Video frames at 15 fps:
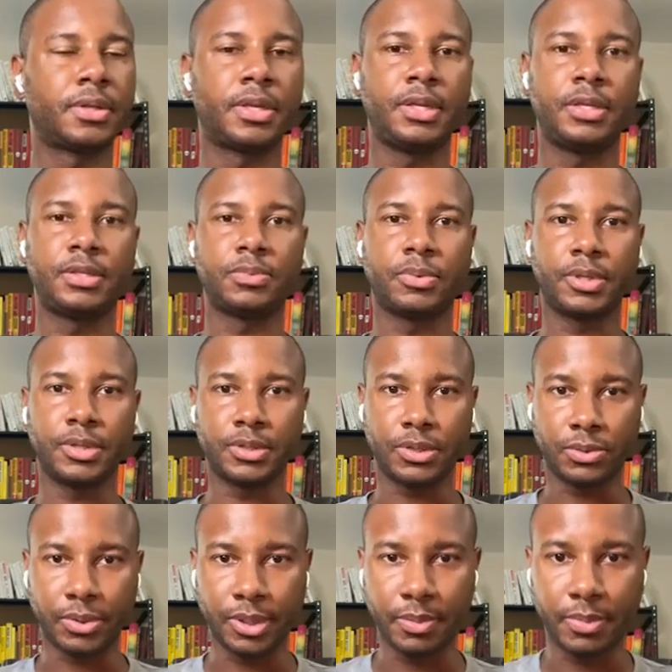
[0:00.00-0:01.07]
that each one is
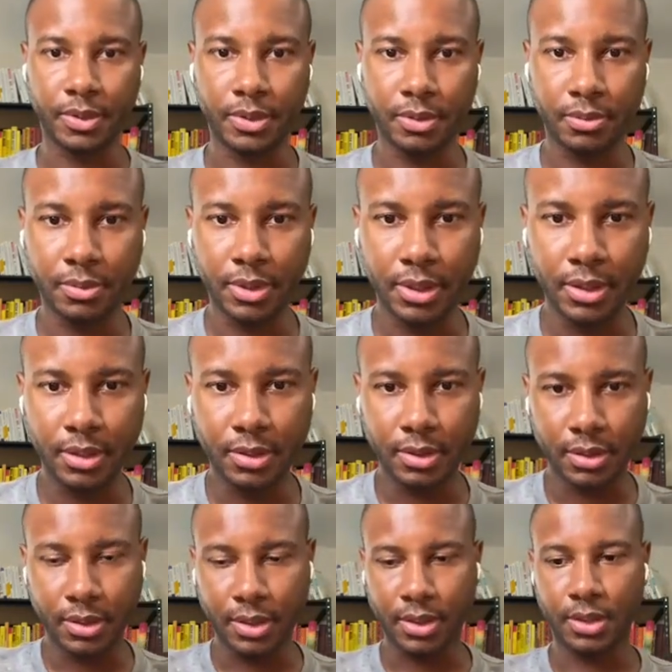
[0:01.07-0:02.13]
going to be
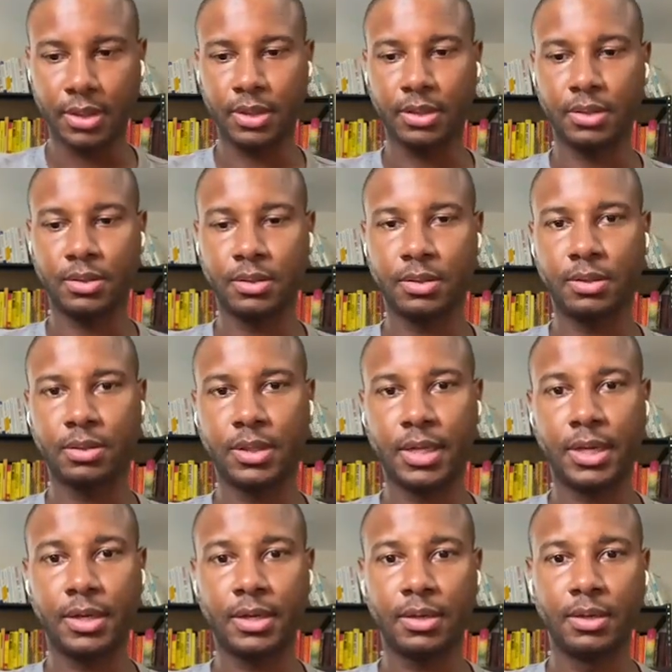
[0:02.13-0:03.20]
unique and
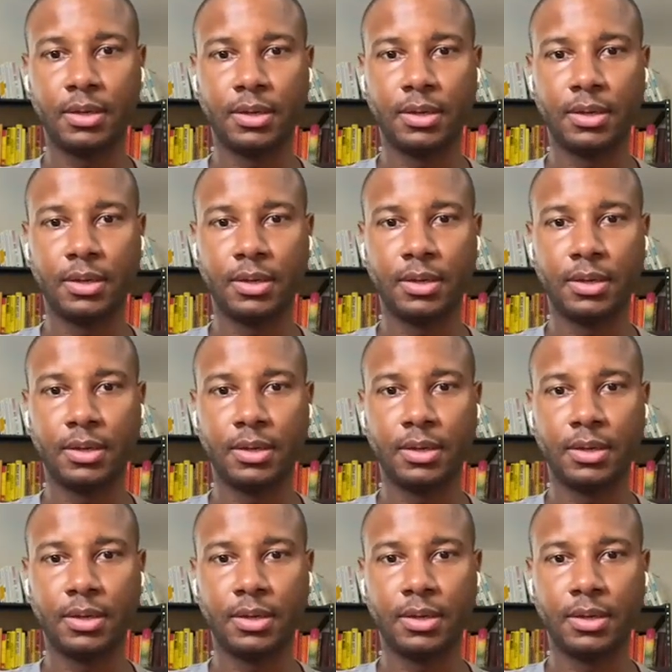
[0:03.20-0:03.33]
that,